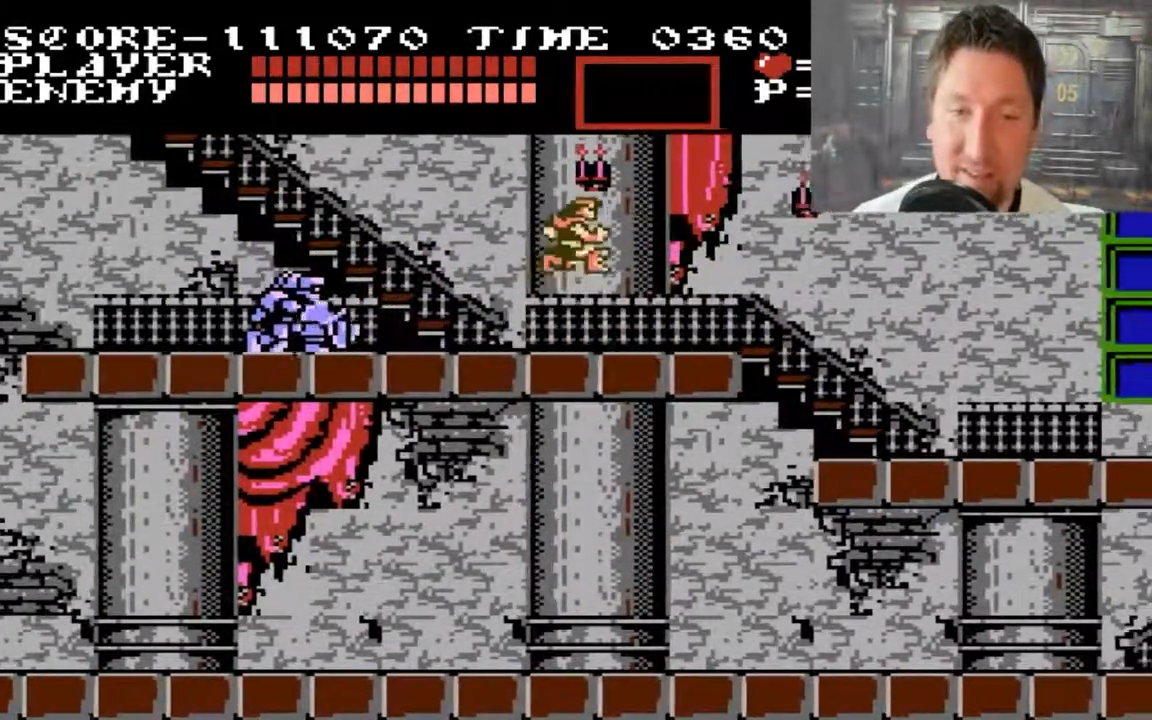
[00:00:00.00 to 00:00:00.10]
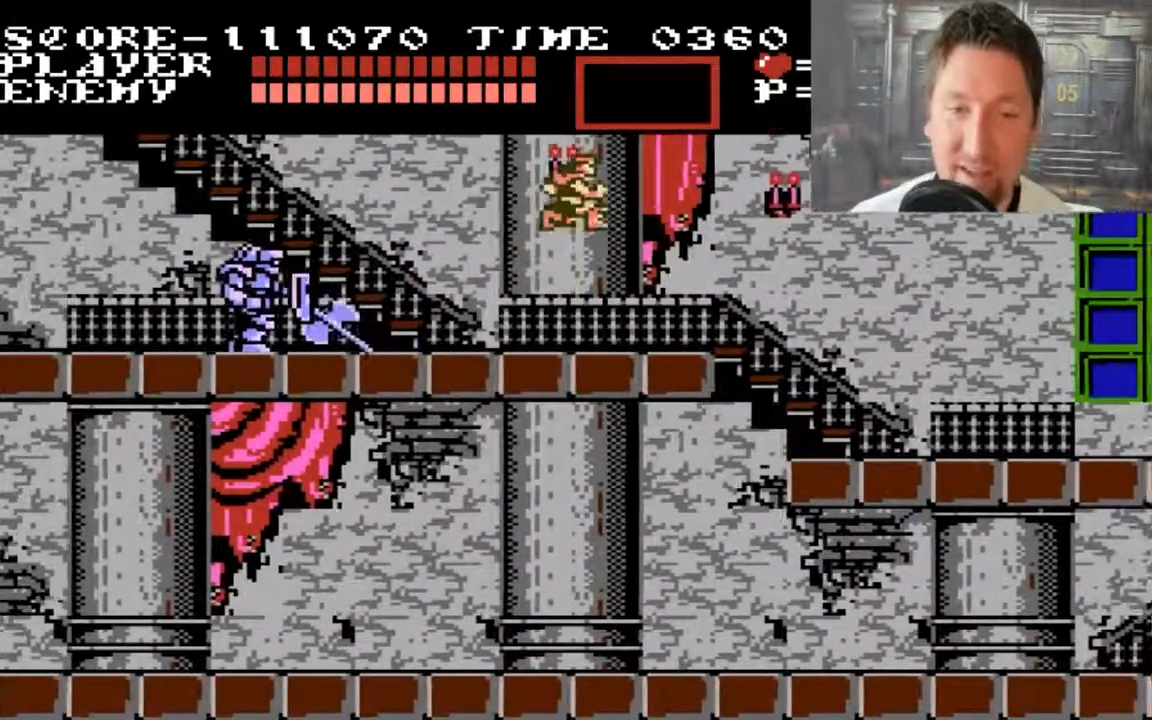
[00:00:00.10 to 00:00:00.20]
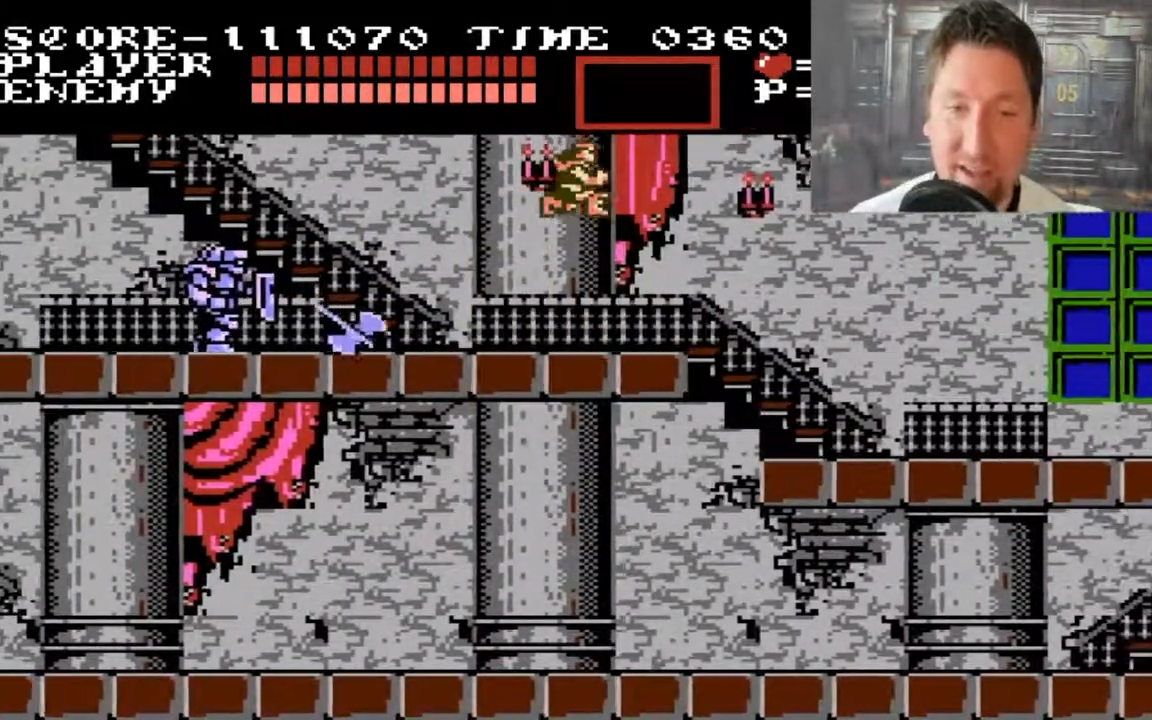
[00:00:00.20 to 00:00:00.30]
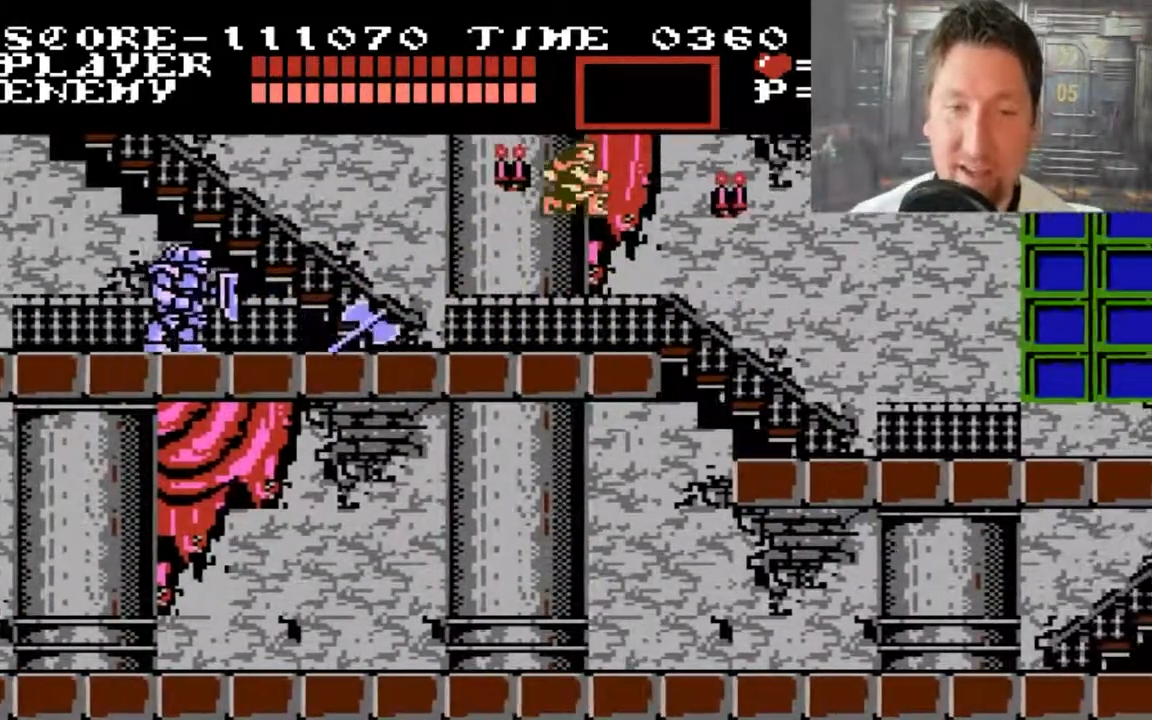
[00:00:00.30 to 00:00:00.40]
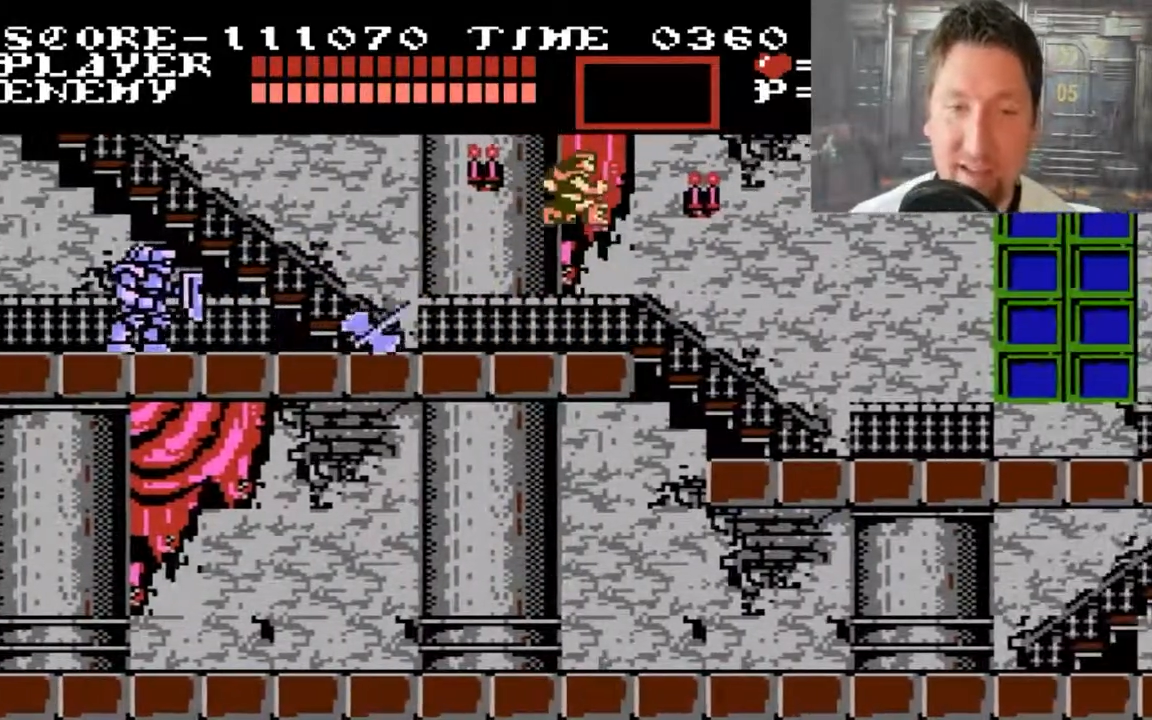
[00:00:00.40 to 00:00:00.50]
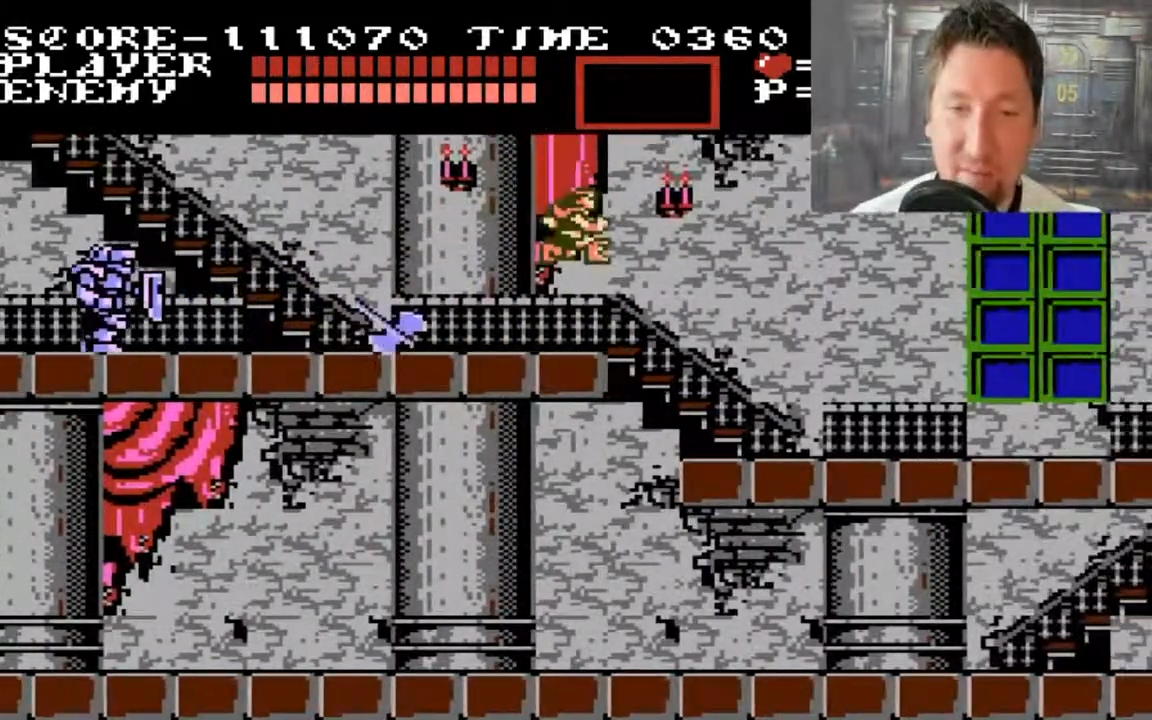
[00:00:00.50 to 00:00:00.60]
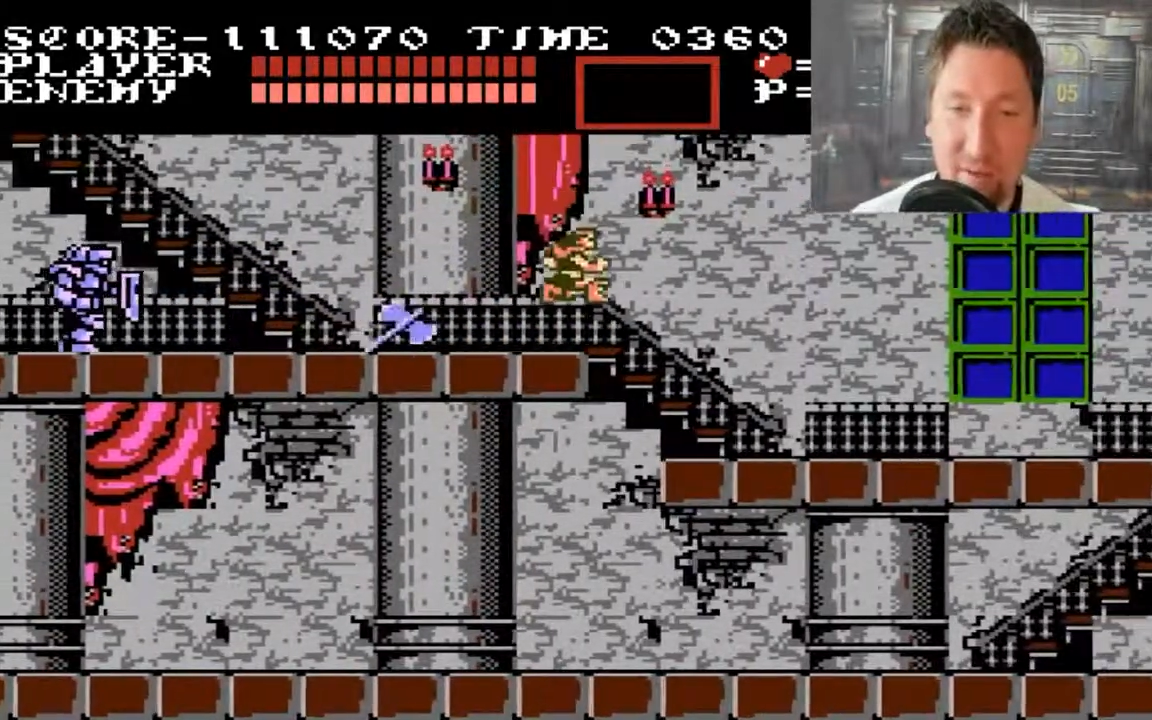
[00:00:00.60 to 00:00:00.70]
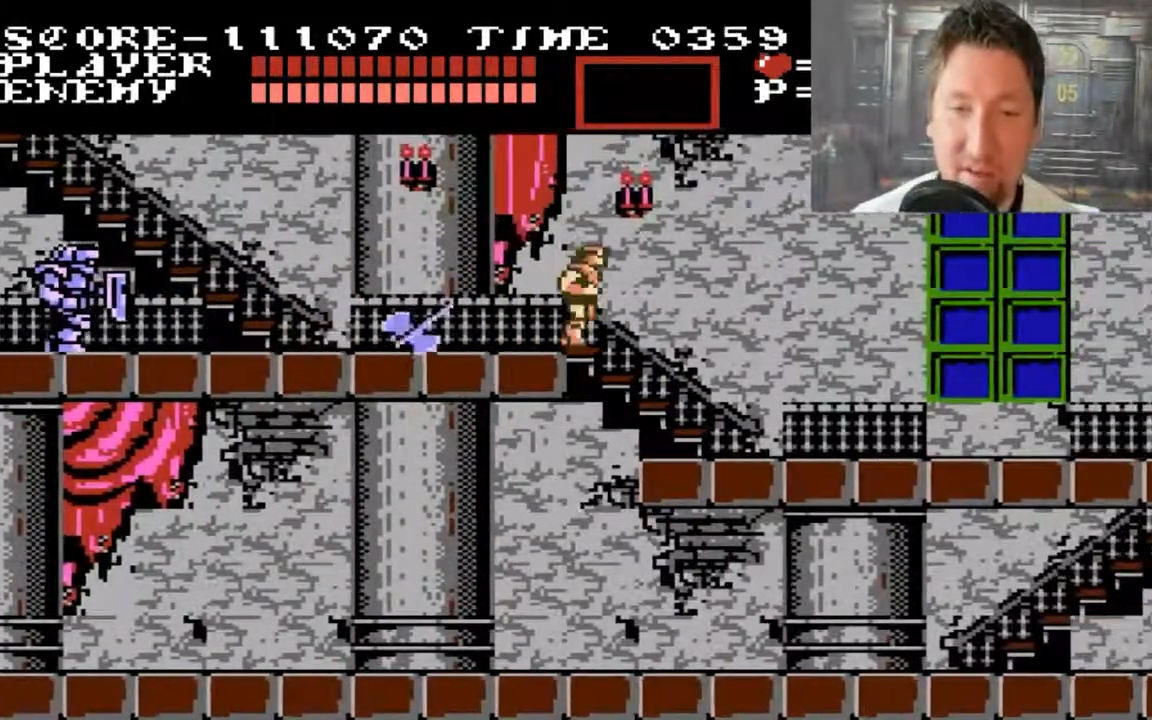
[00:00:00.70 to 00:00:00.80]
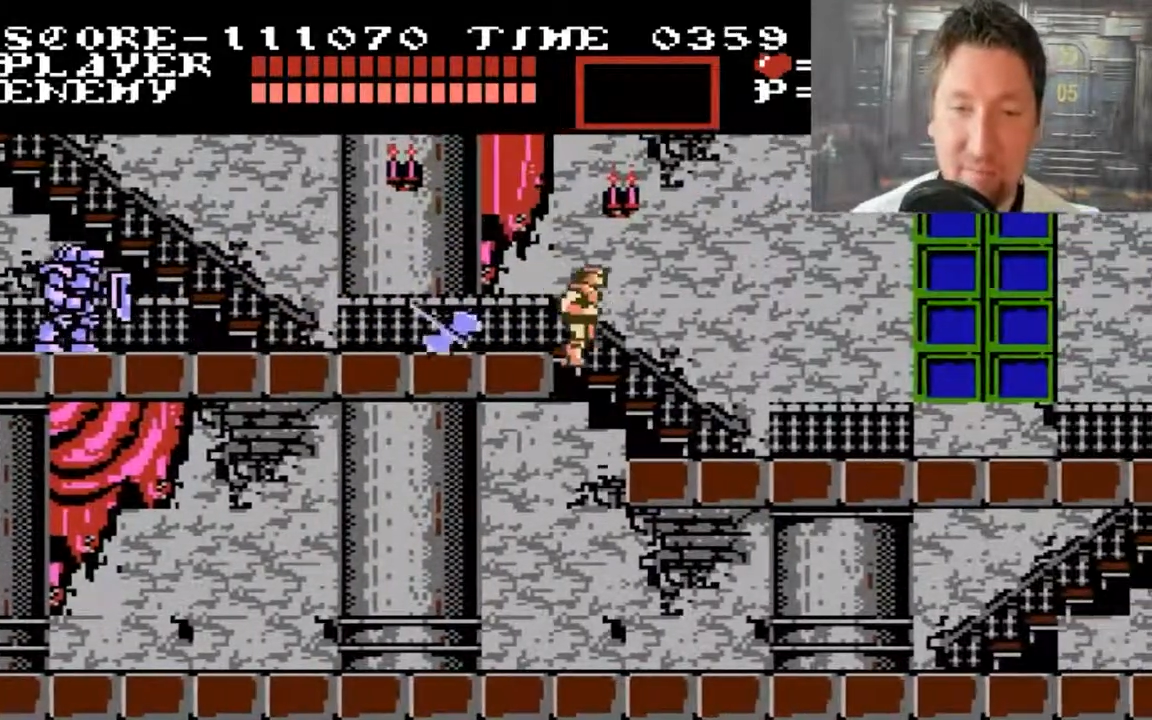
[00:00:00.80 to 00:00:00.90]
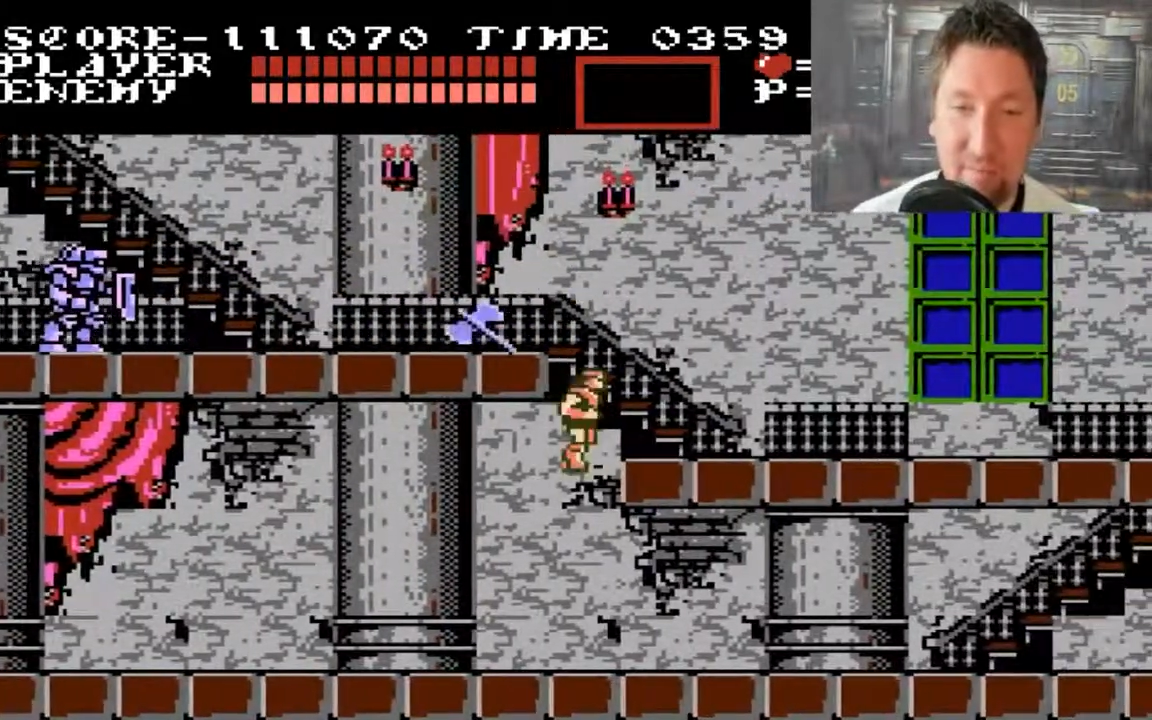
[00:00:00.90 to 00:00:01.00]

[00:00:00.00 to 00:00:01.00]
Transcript: Like I am a